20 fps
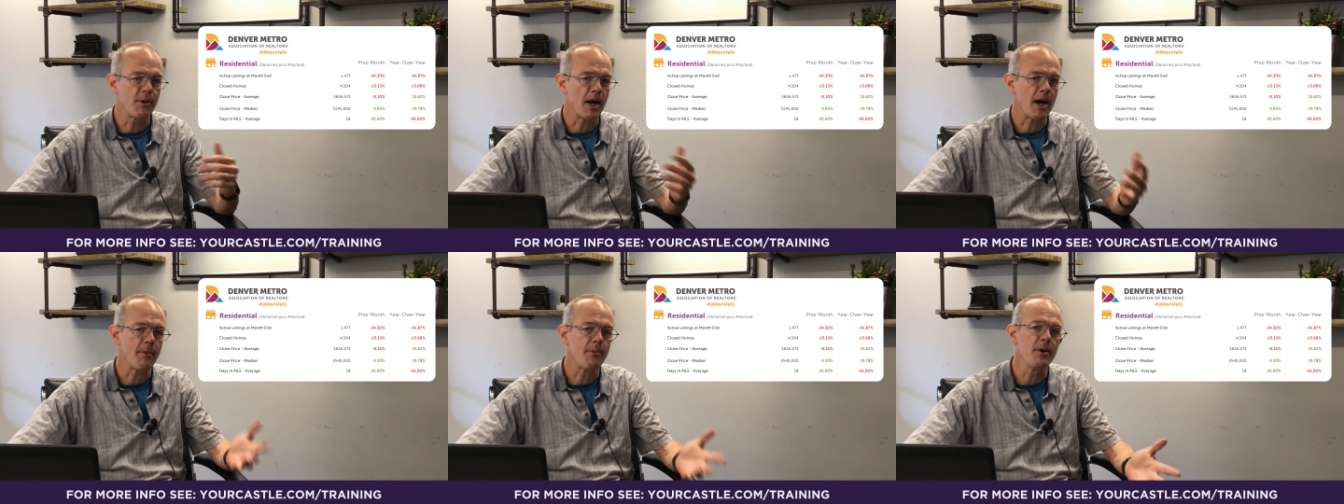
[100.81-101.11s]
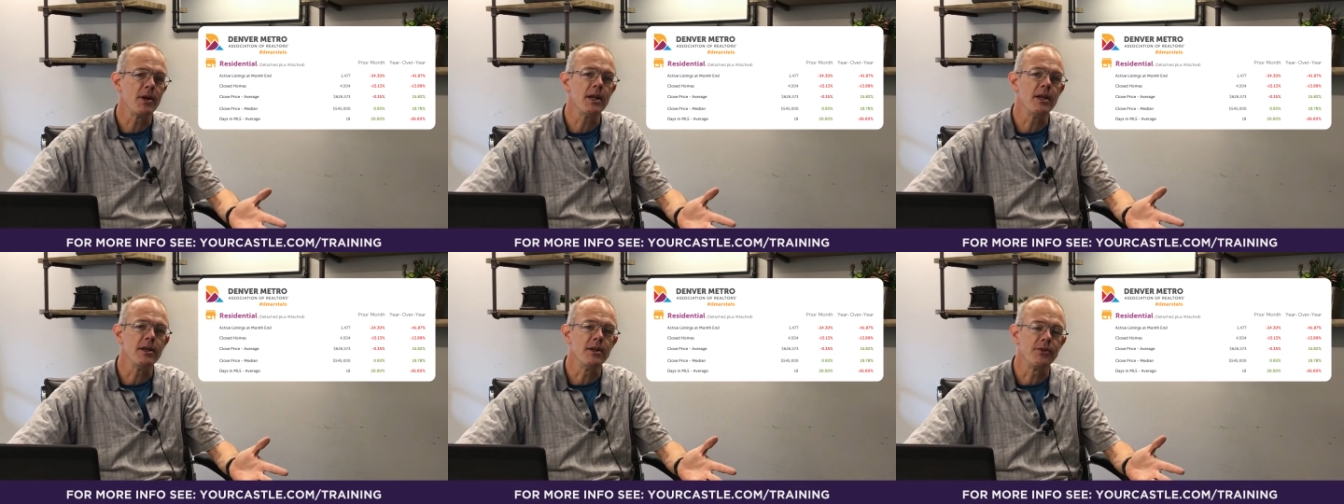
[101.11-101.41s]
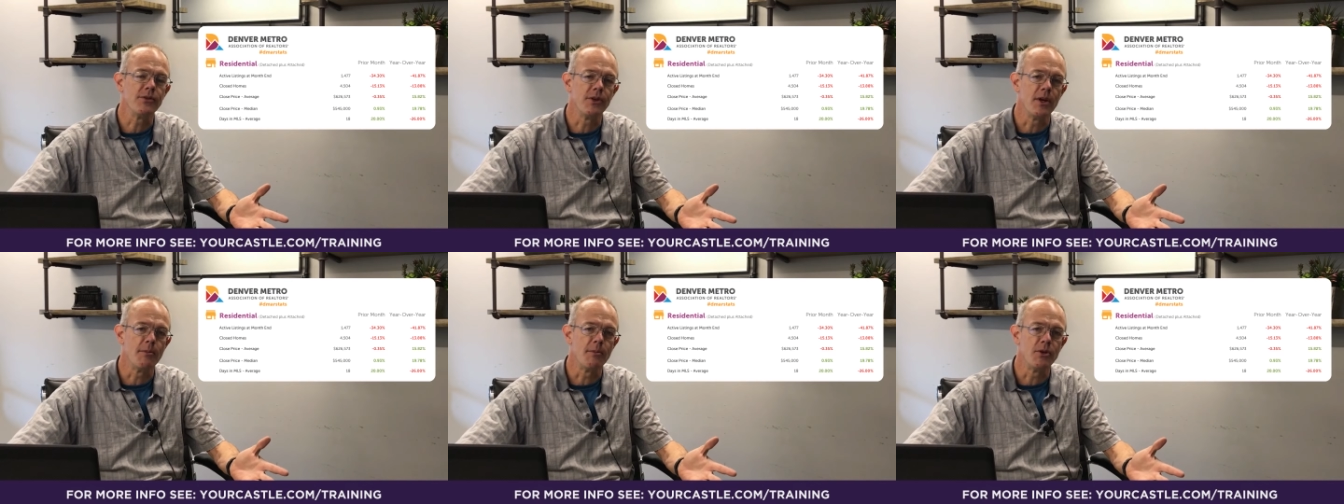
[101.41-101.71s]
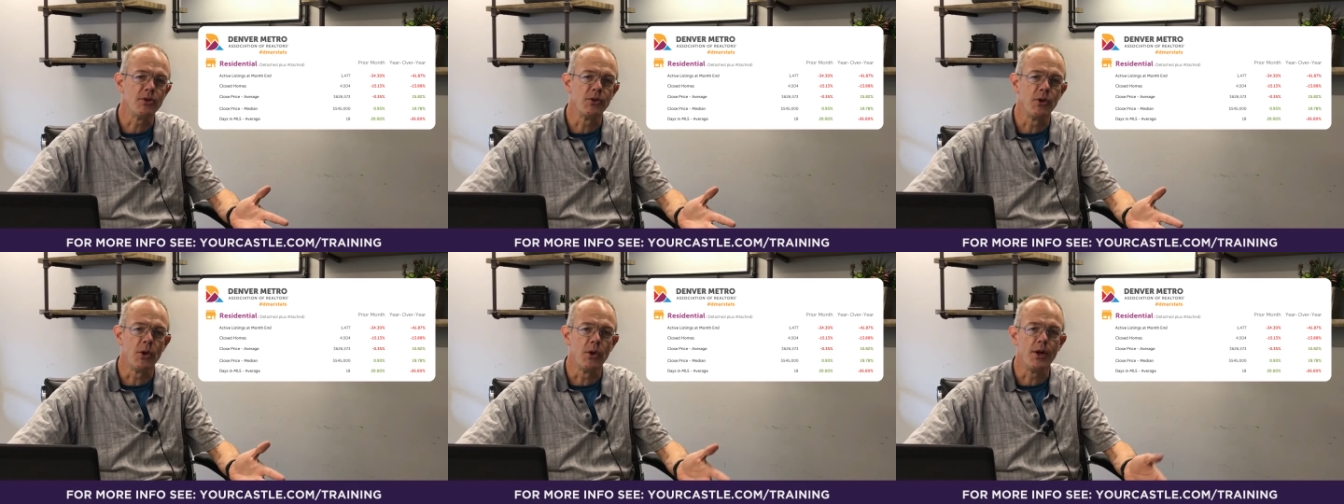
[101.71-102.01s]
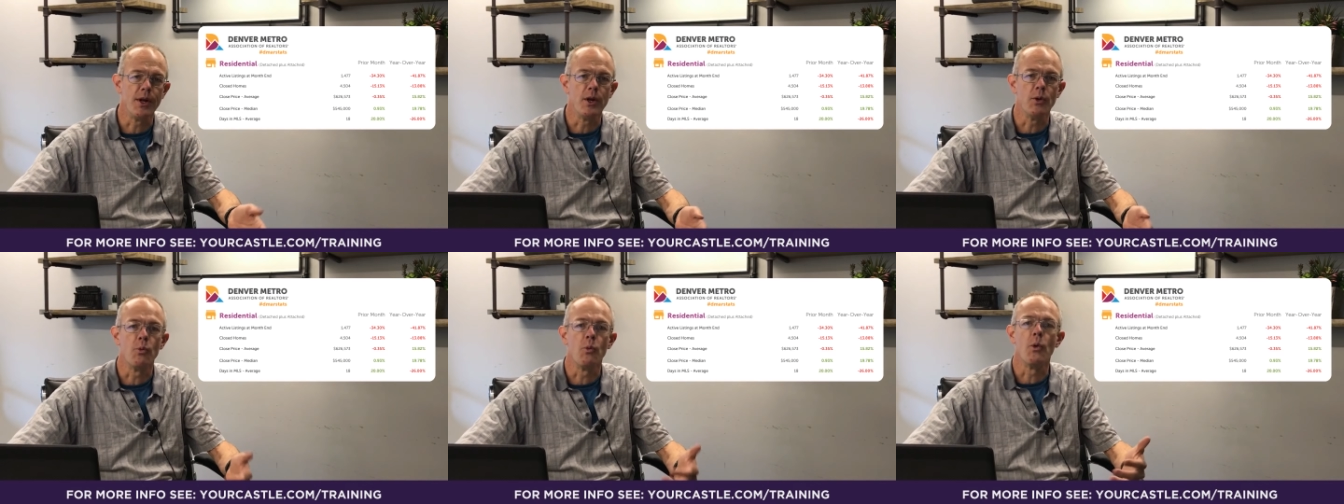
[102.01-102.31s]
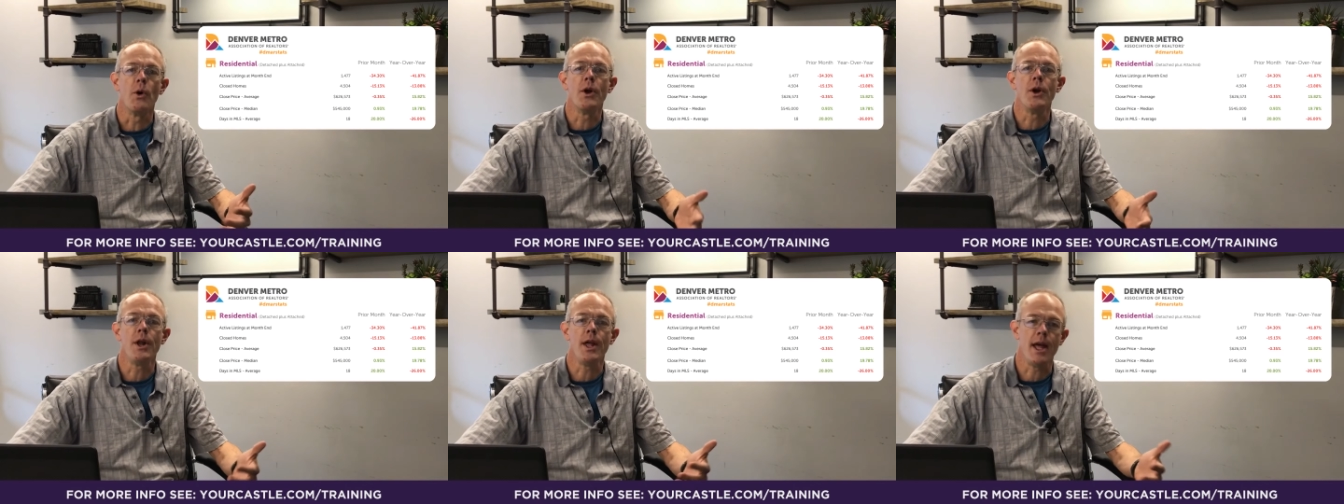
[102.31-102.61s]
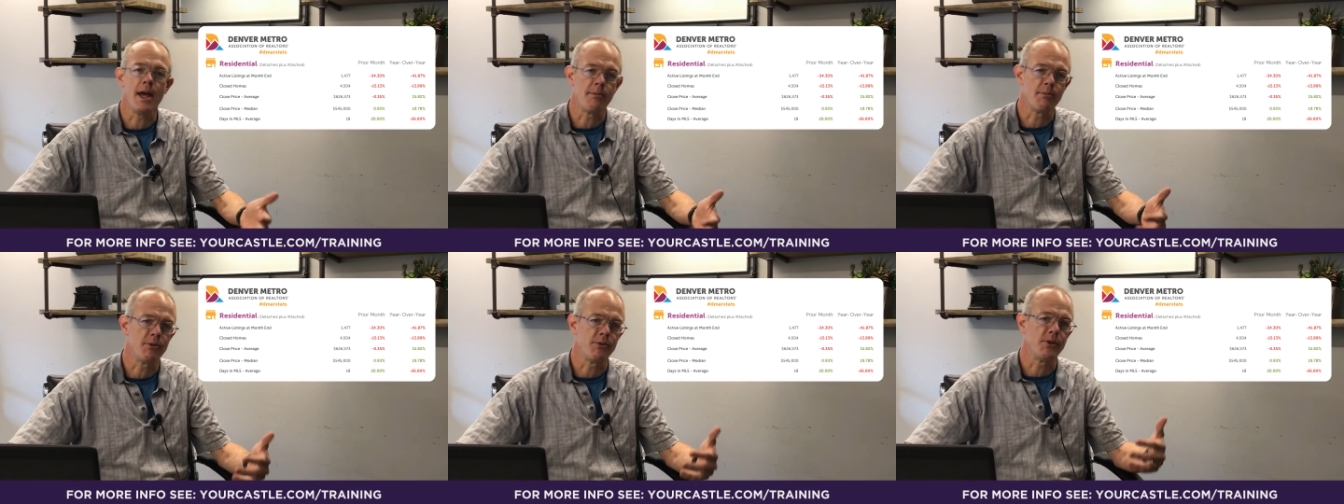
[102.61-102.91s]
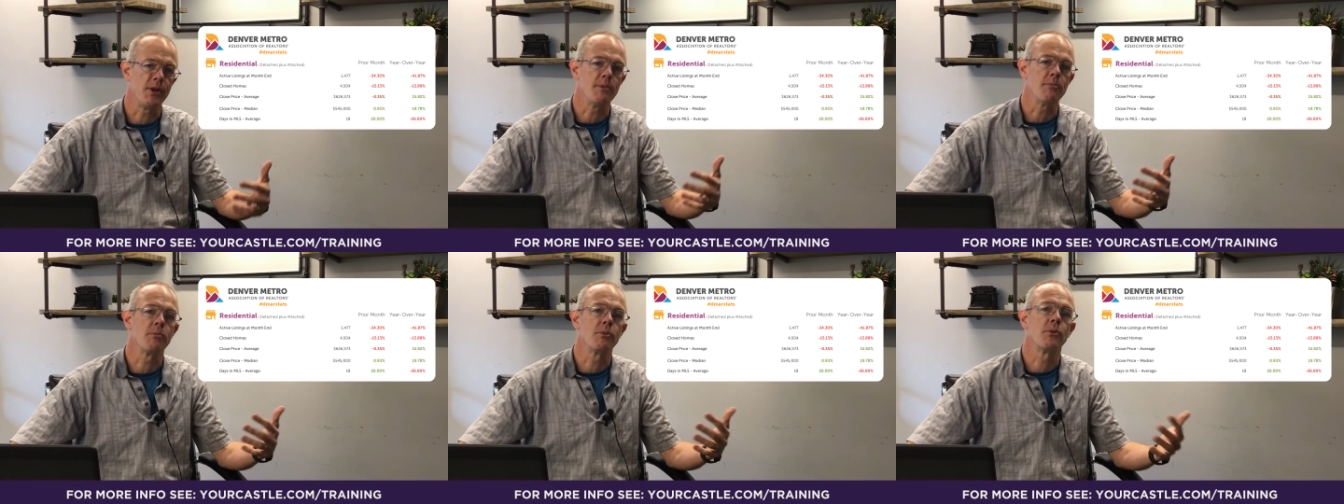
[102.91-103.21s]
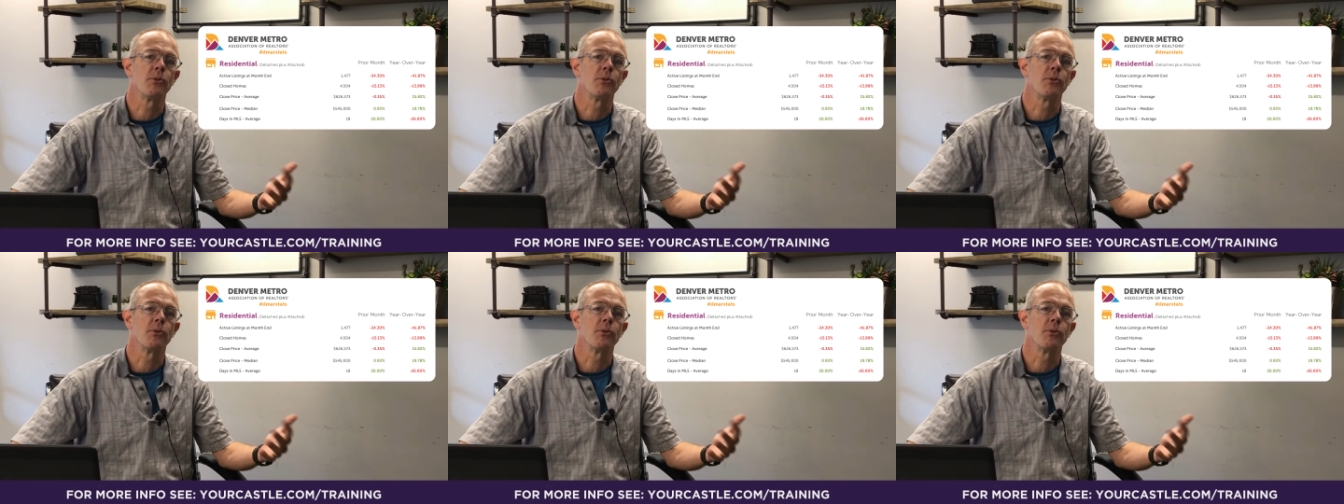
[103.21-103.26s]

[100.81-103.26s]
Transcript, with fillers: property in December sold at a 1.5%